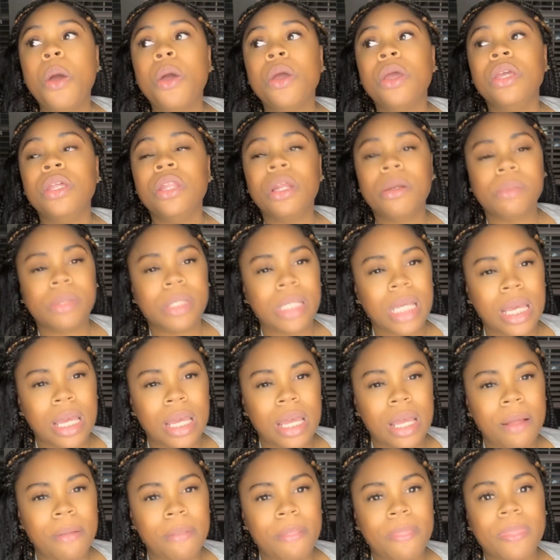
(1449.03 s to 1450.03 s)
You know what I'm
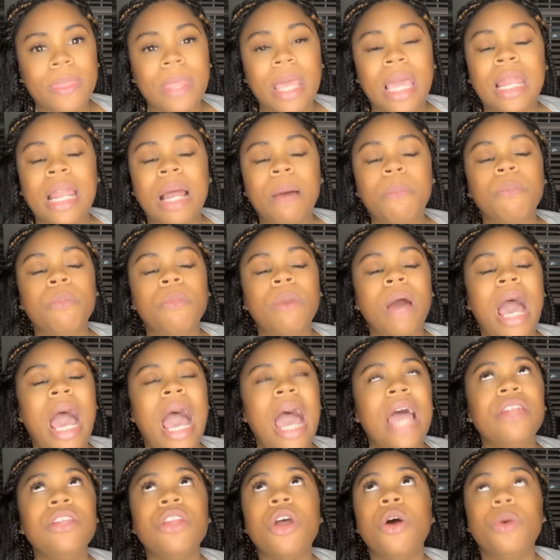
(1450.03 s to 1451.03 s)
saying? And
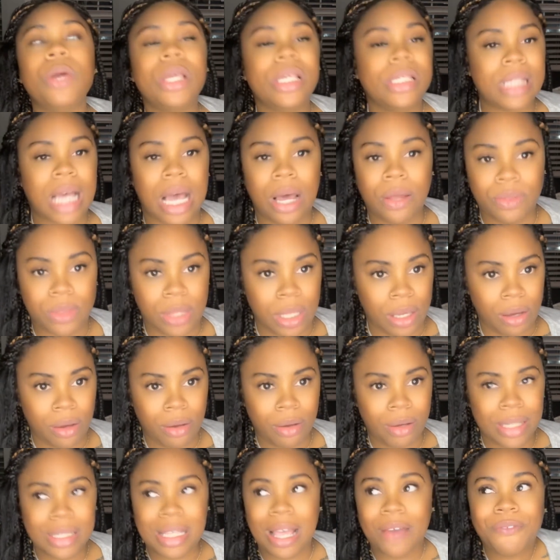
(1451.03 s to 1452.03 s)
I know he's out there.
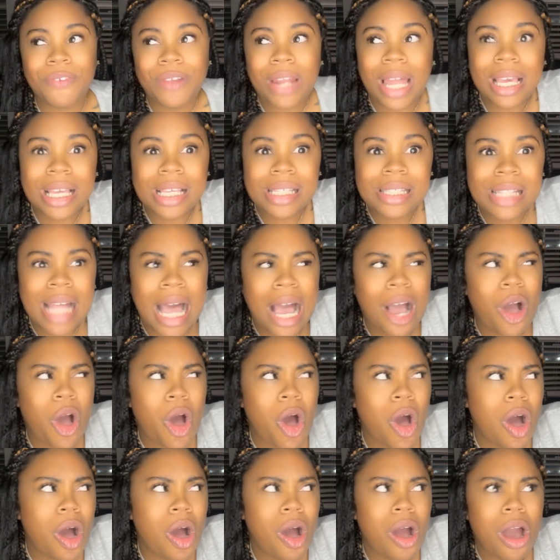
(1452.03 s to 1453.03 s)
Because I feel like it's not
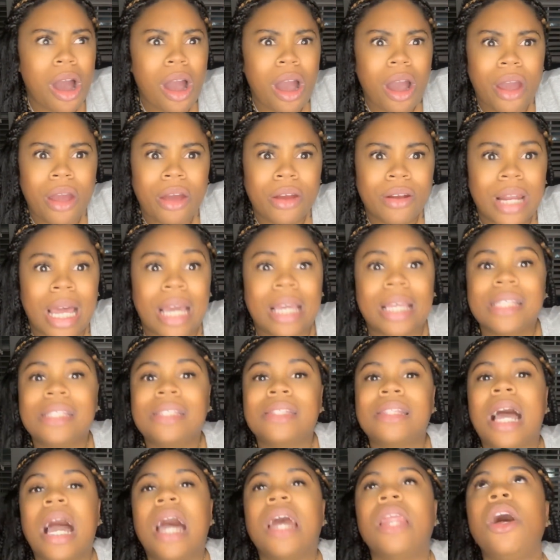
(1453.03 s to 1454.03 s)
hard. Like, it's
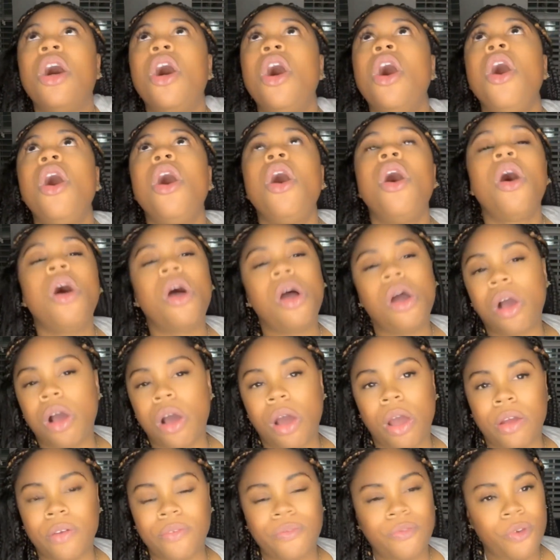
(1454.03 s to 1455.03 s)
not
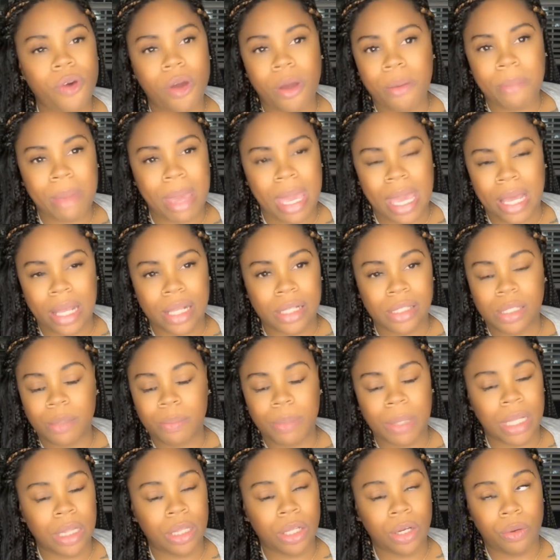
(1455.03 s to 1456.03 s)
hard for a man to
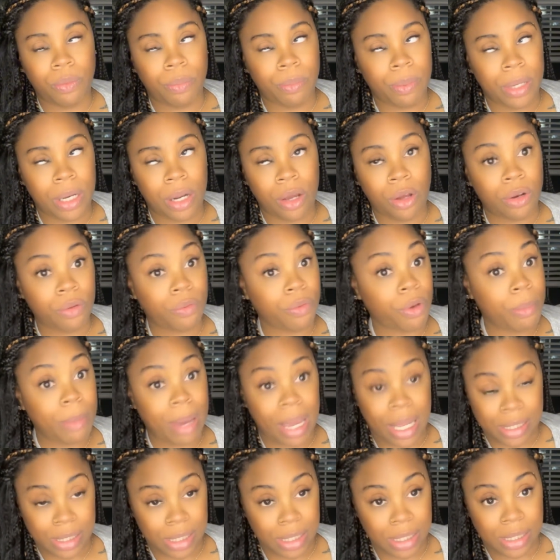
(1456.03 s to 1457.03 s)
be a little bit on the
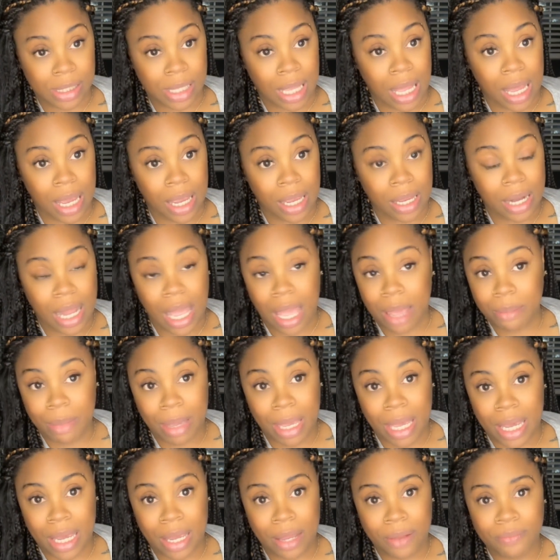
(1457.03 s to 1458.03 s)
romantic side.
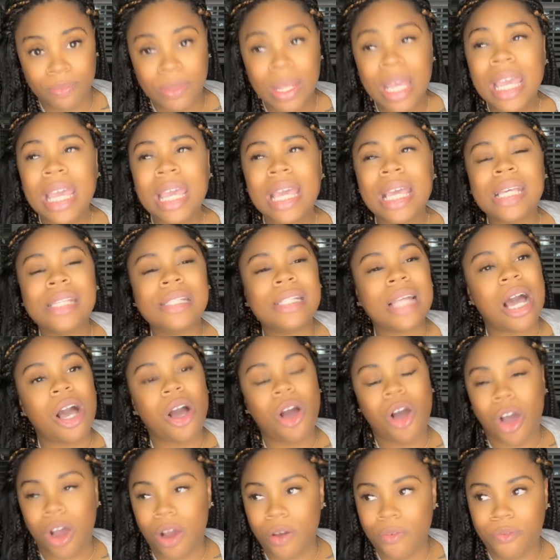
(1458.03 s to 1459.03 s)
Amen. It's not
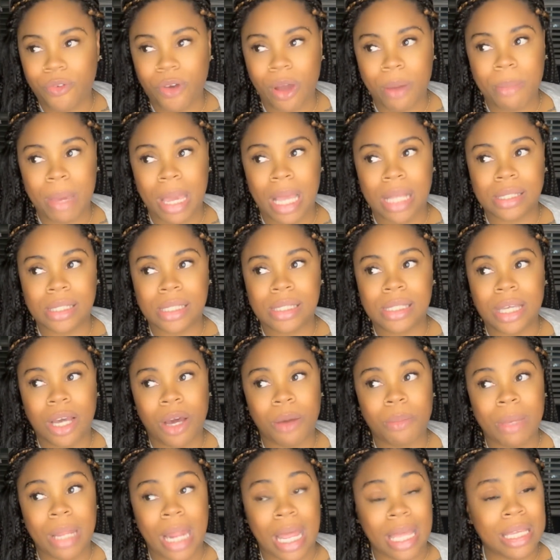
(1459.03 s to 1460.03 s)
hard for a man to
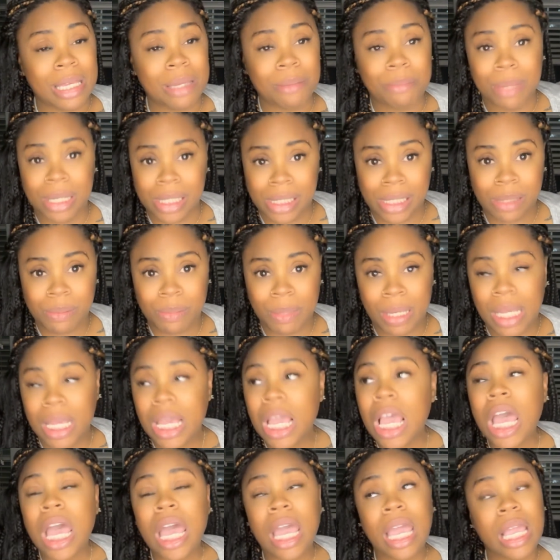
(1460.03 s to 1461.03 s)
tell me that he missed me,
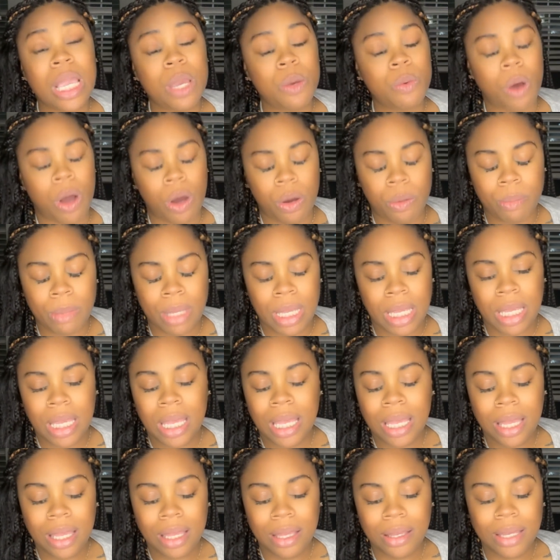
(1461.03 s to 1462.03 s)
he want me,
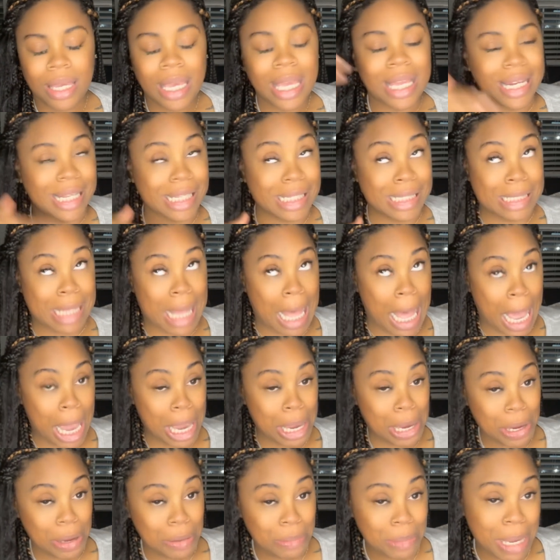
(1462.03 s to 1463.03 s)
he
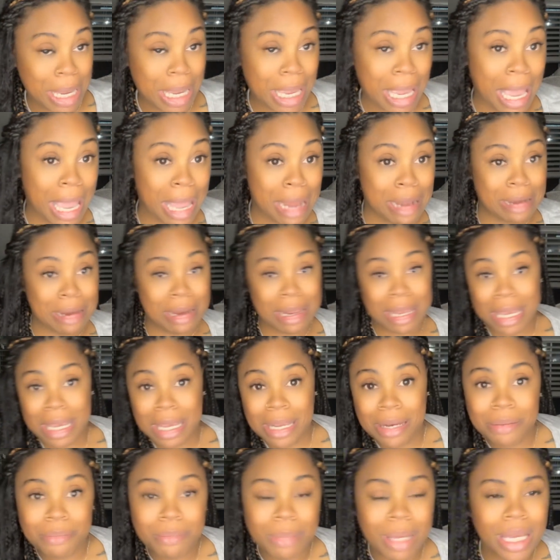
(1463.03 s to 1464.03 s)
desired me and
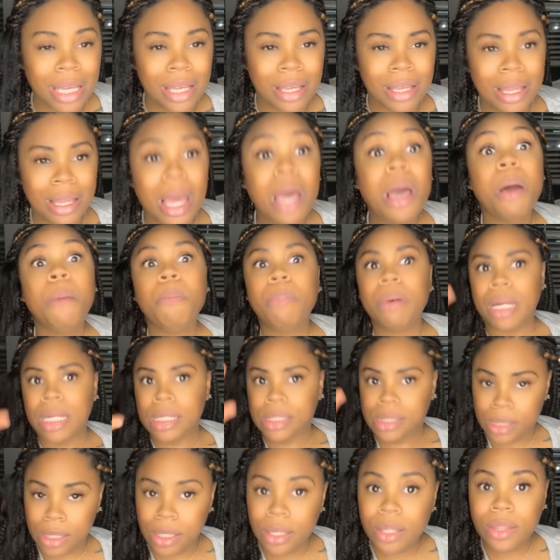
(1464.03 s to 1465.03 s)
need me. But
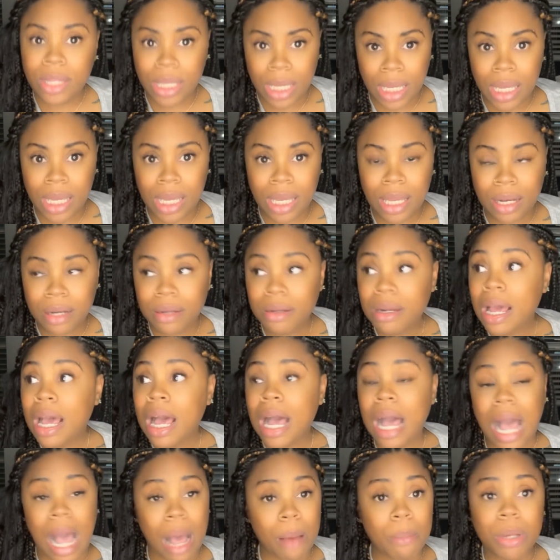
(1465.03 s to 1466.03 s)
until then,
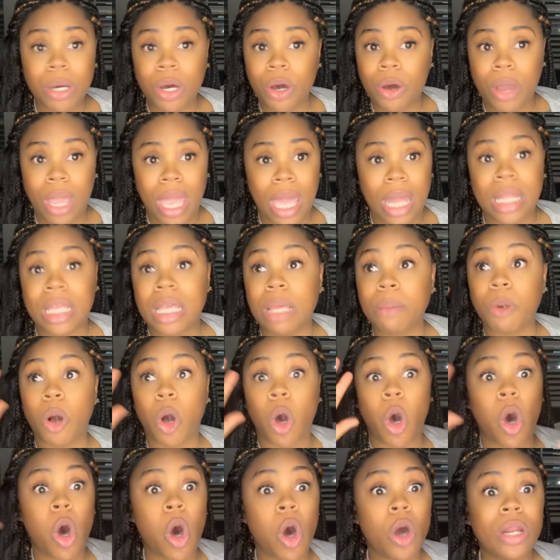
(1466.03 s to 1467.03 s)
I'm going to go ahead and keep
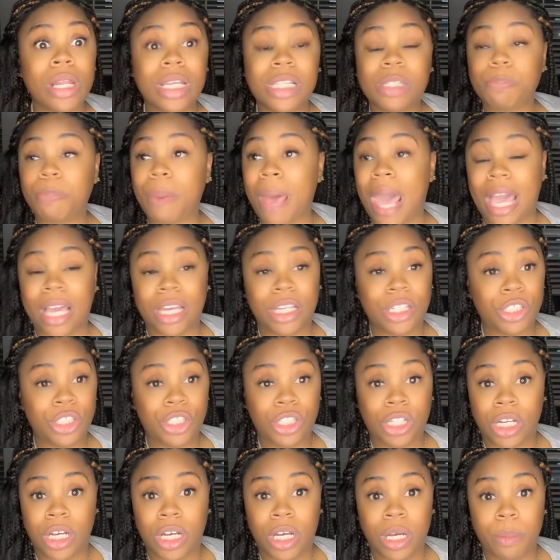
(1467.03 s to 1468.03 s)
all this
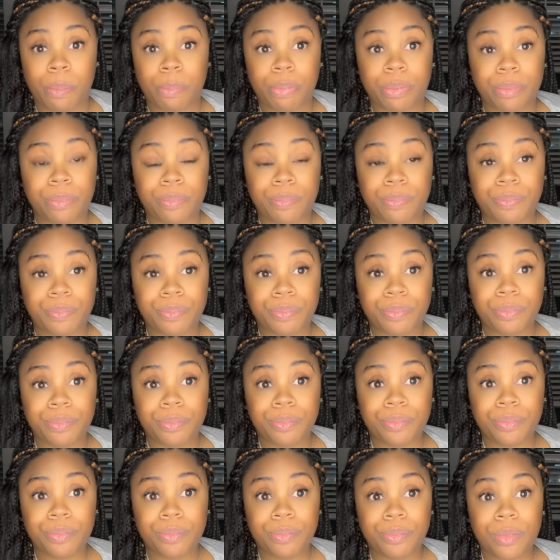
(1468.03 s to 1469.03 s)
packaged up
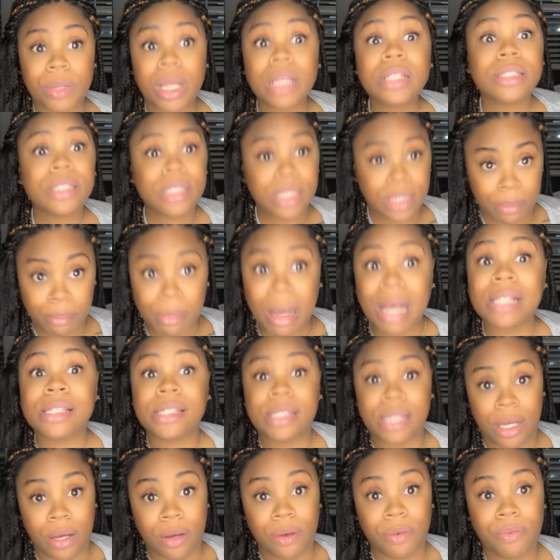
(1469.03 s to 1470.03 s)
to
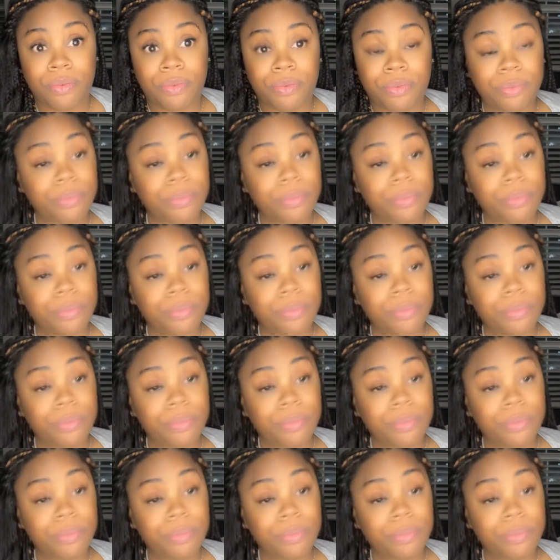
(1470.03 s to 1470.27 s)
myself.